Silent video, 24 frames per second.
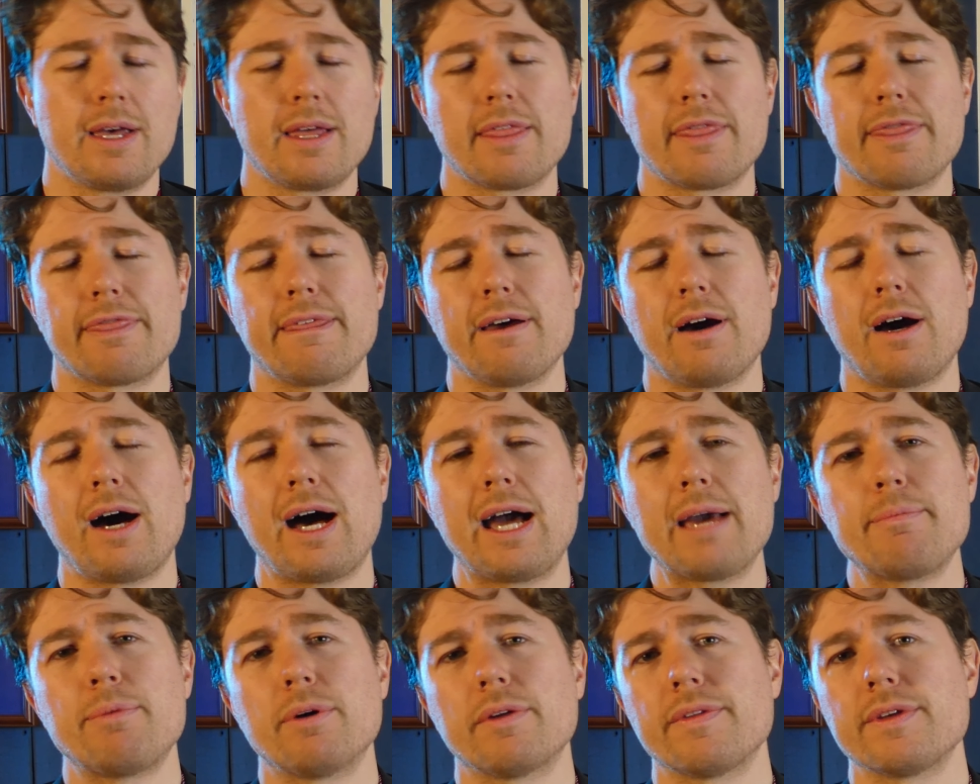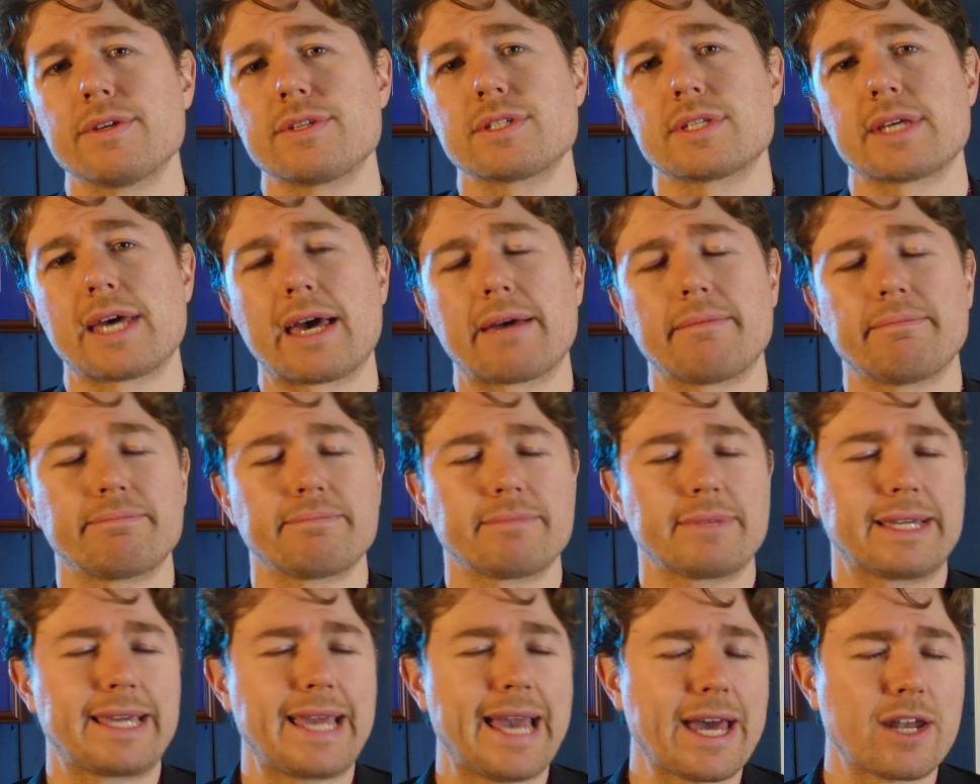The hype on this set
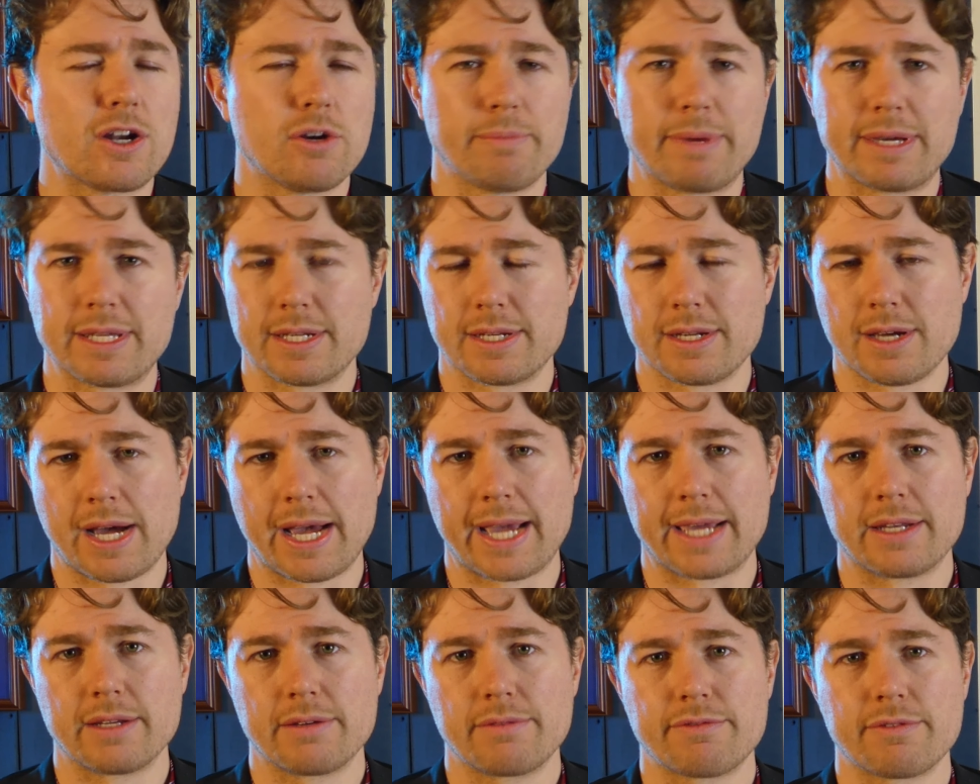cannot be denied.